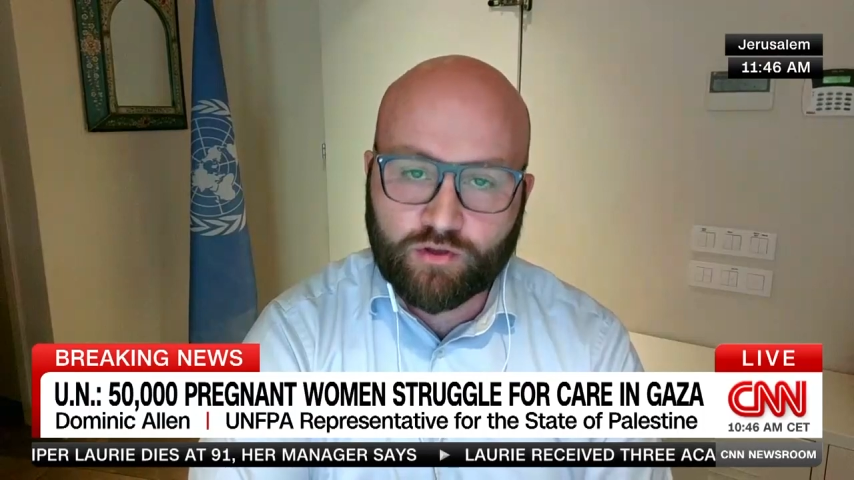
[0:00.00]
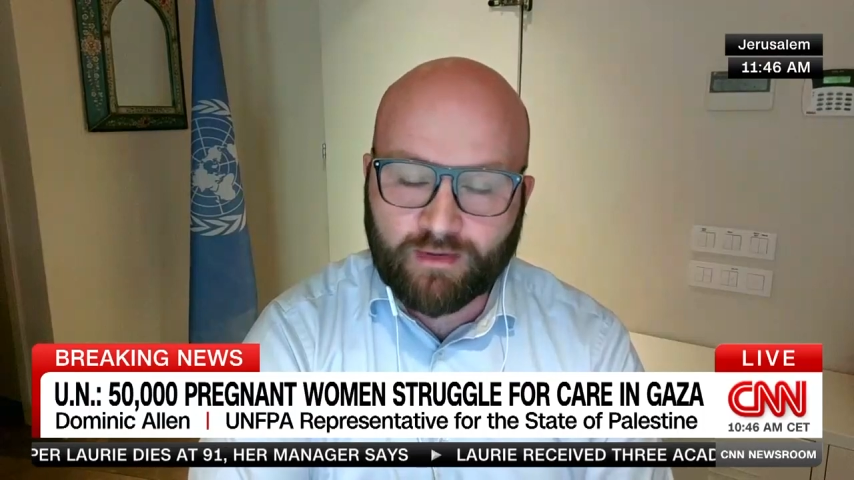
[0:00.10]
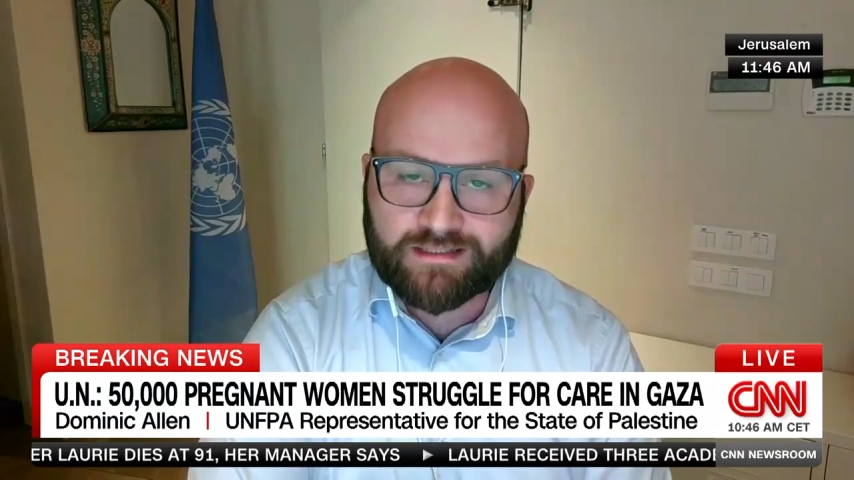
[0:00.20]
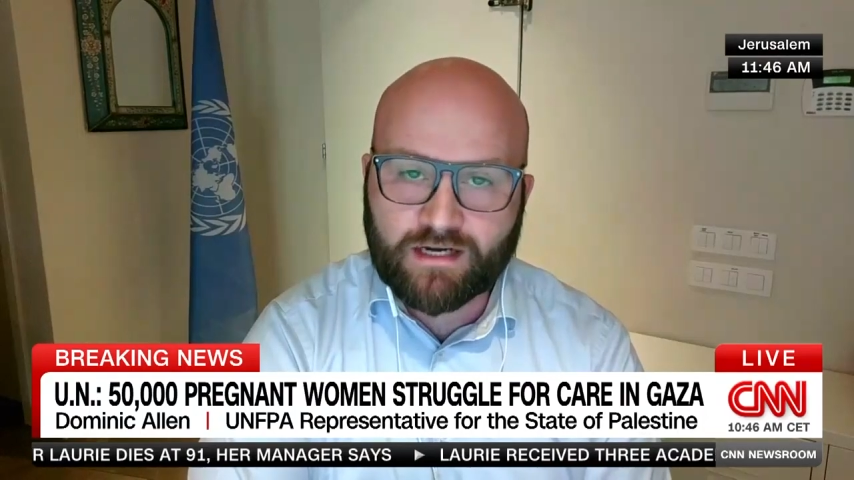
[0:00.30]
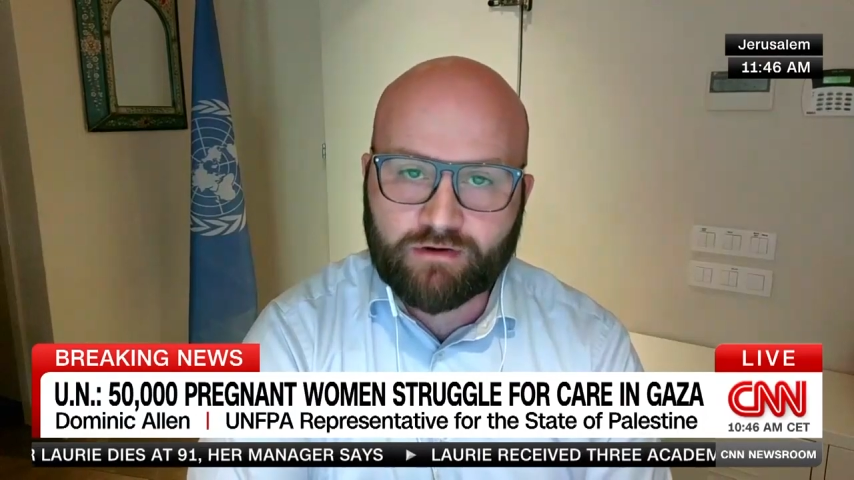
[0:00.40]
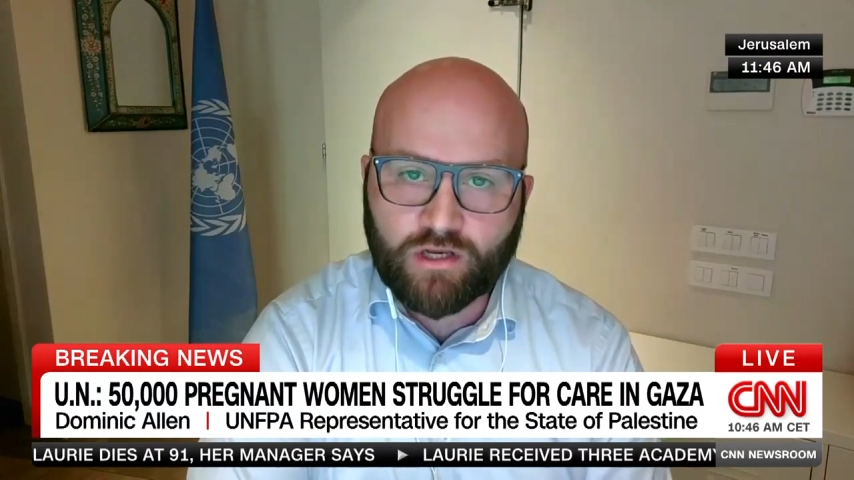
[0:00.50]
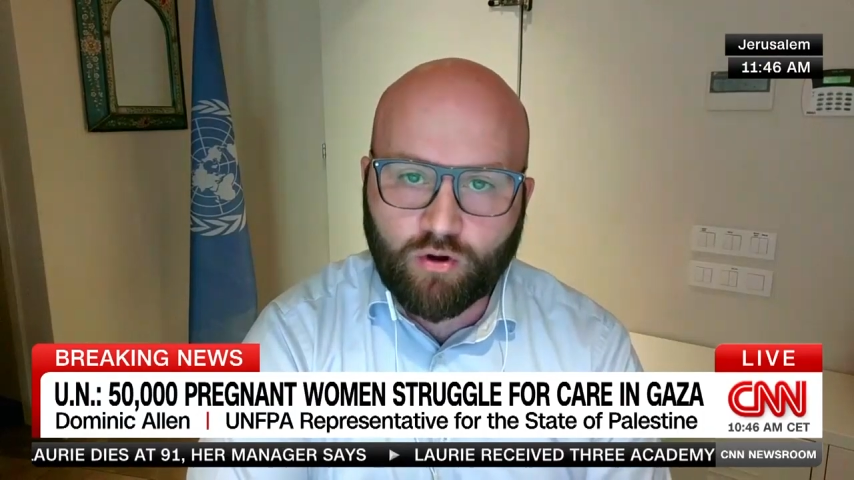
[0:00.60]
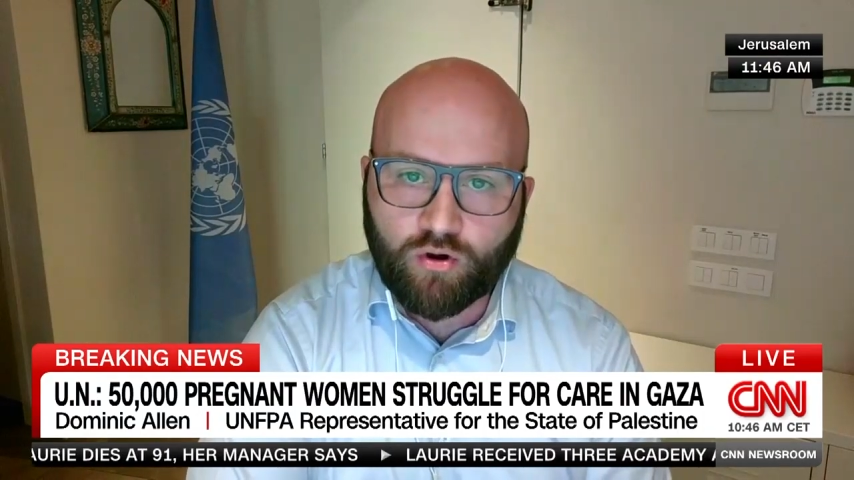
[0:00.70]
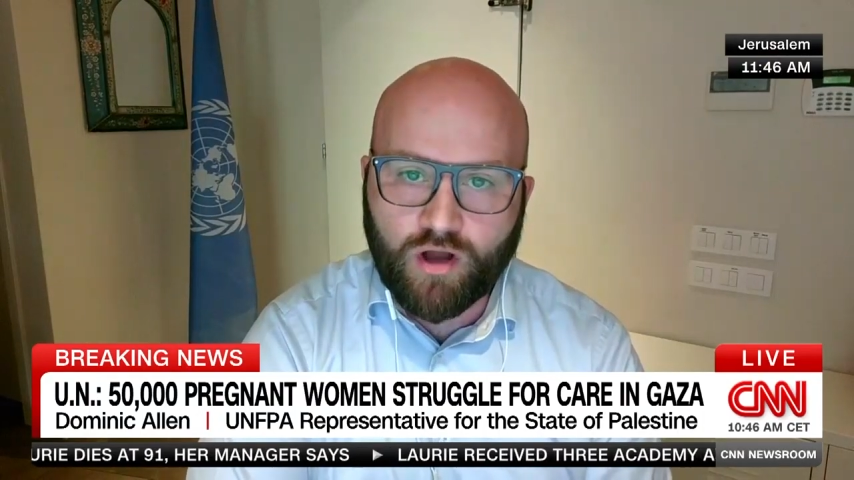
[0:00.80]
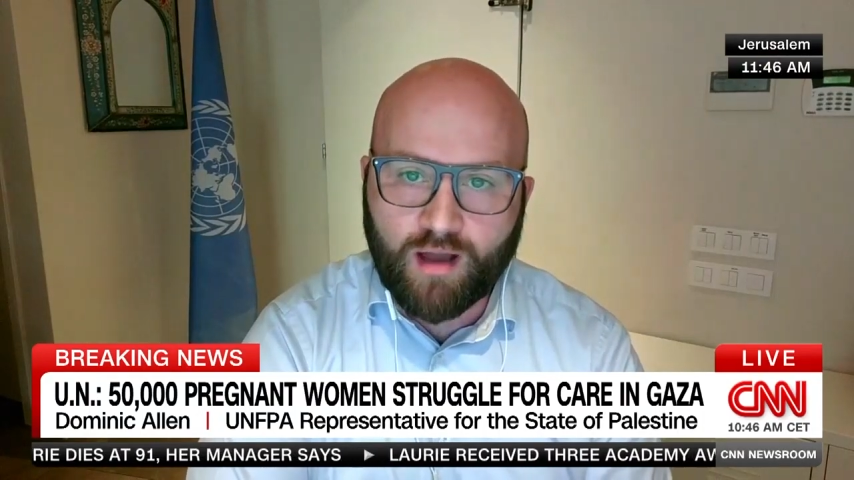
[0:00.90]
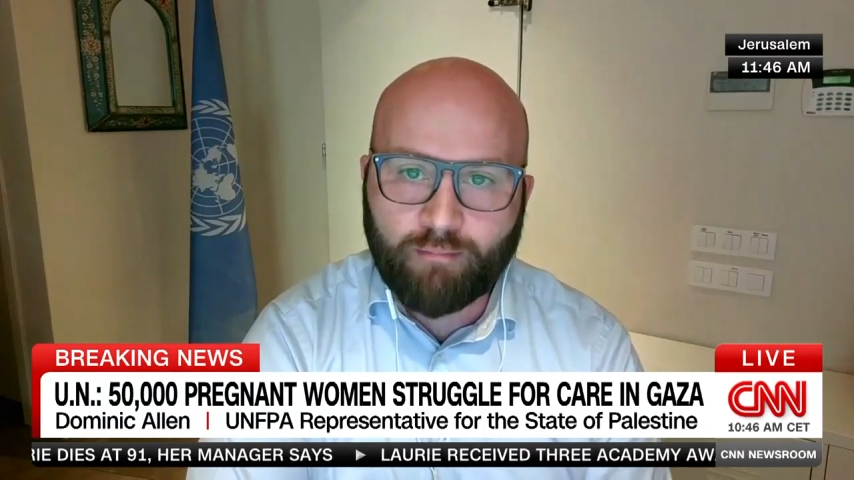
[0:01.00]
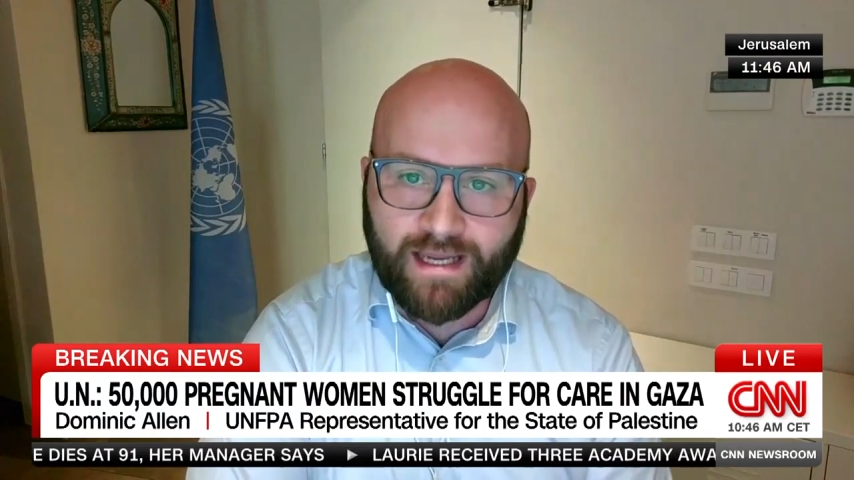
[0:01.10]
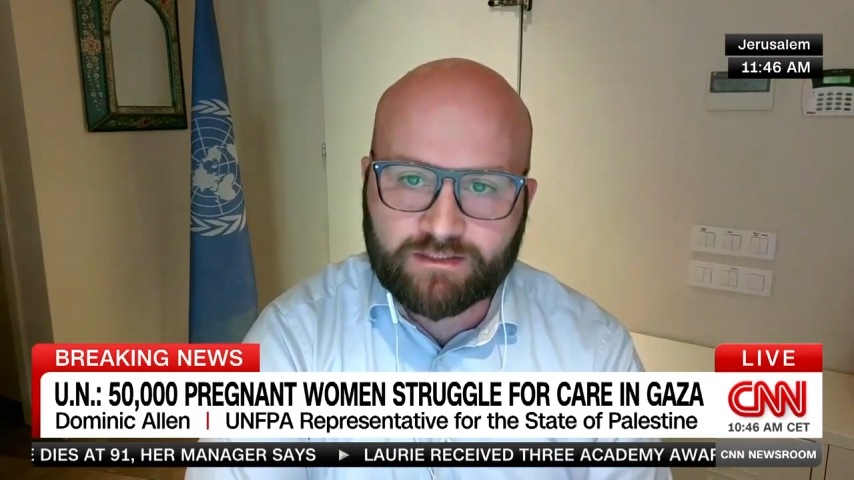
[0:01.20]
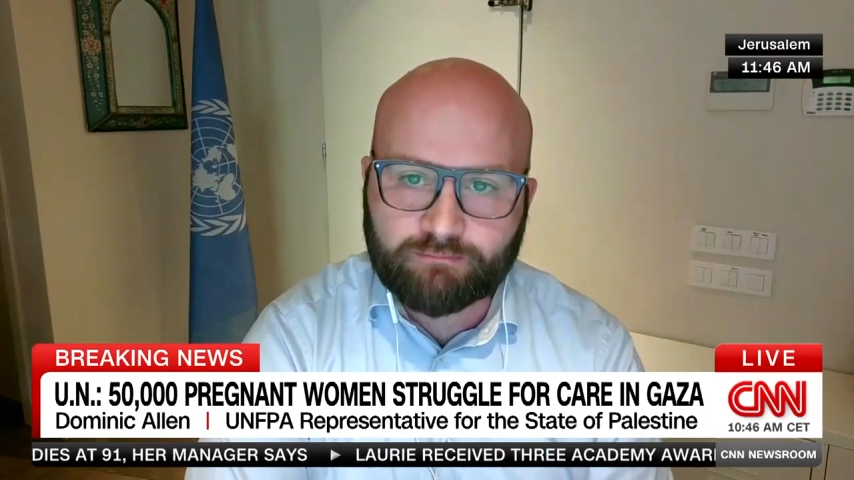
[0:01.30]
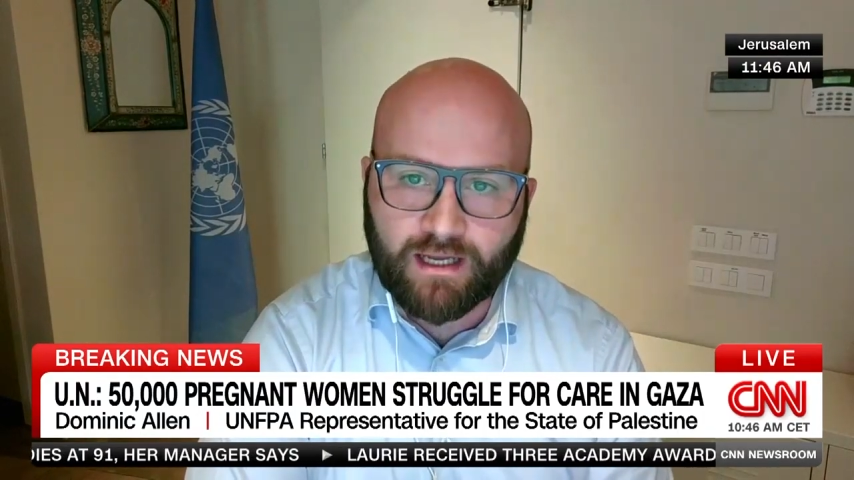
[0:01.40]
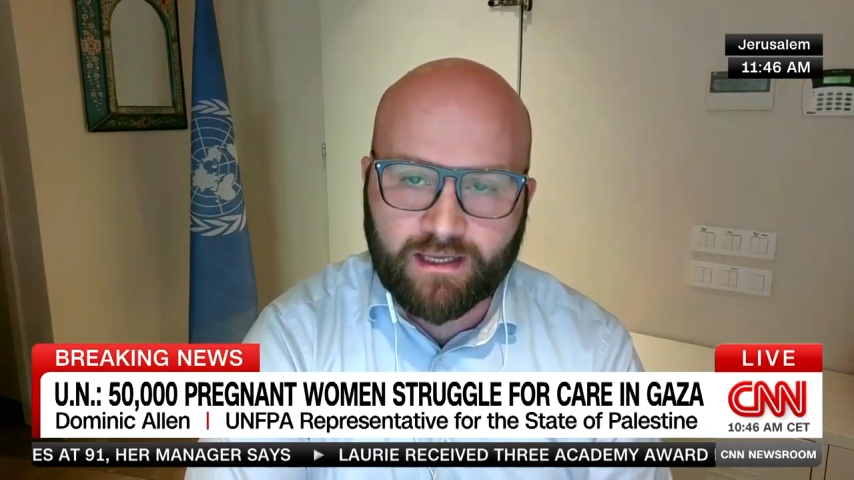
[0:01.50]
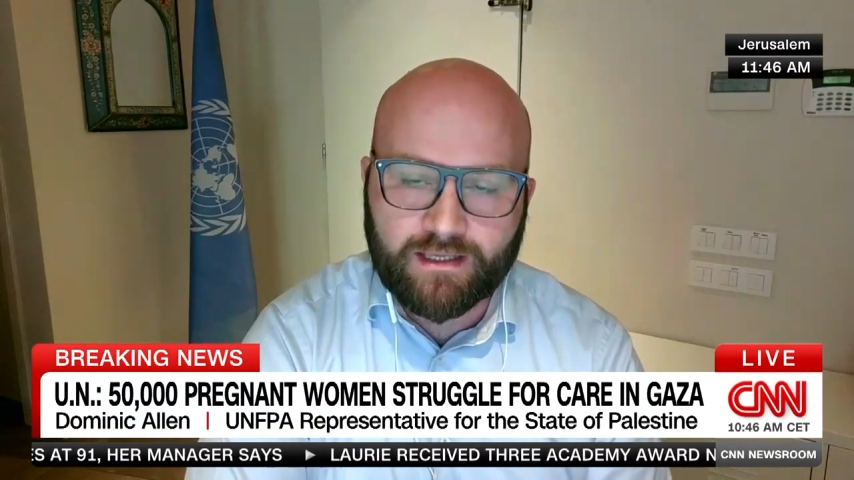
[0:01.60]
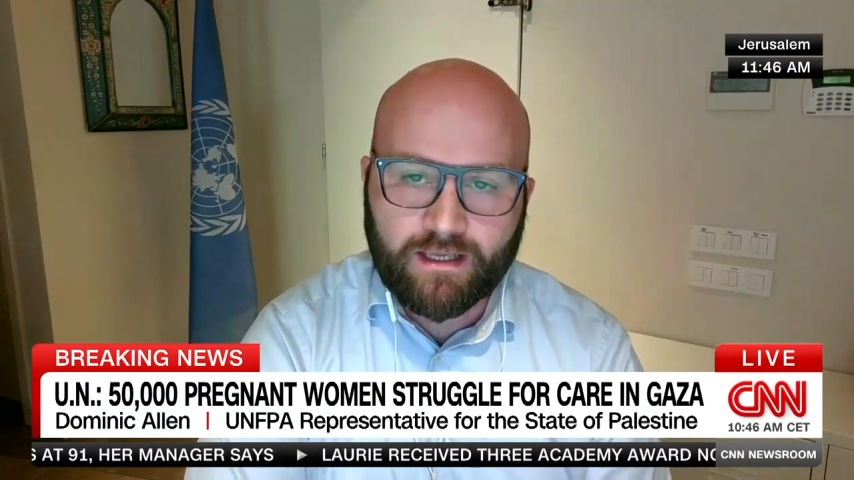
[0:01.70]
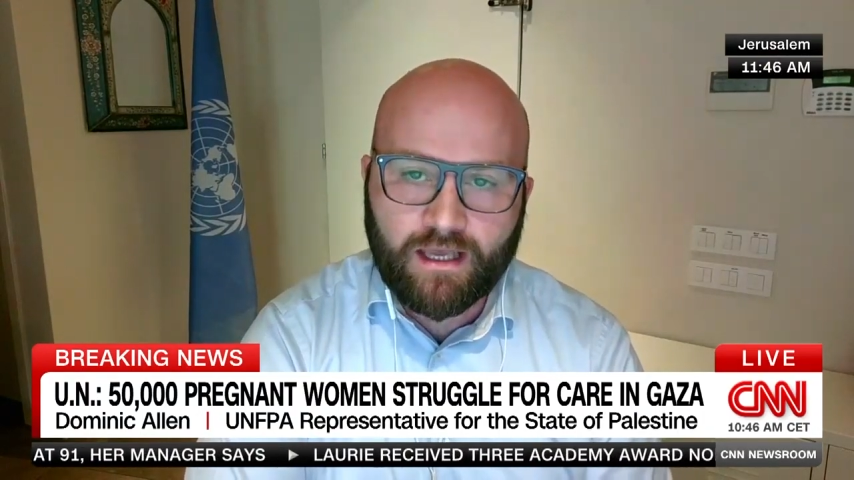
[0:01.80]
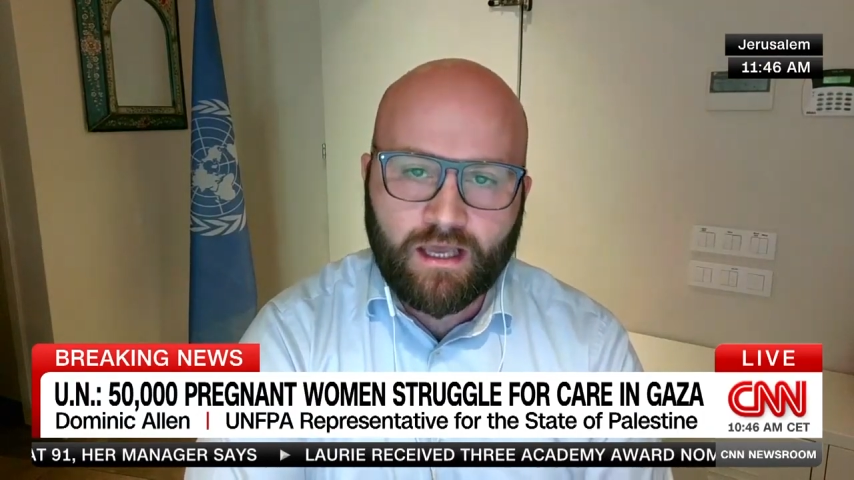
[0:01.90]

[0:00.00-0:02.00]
humanitarian law abided by.